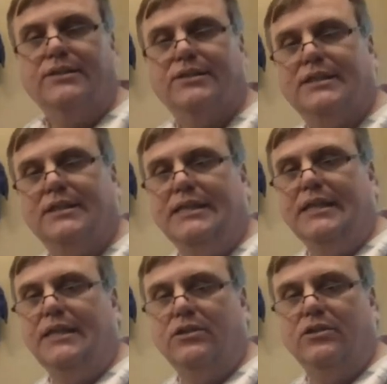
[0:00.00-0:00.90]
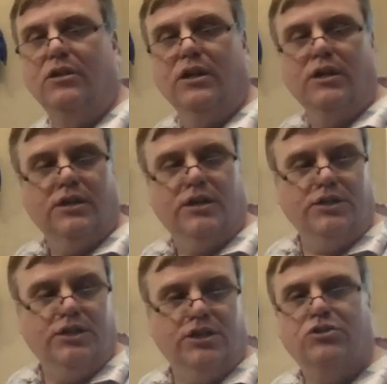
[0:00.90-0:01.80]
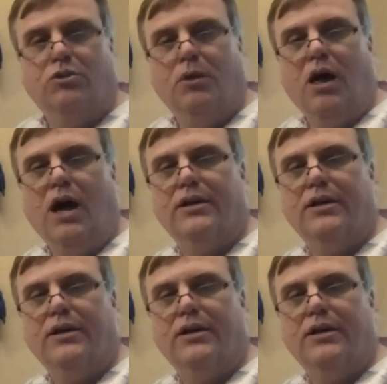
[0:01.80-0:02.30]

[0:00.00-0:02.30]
clean conditional block.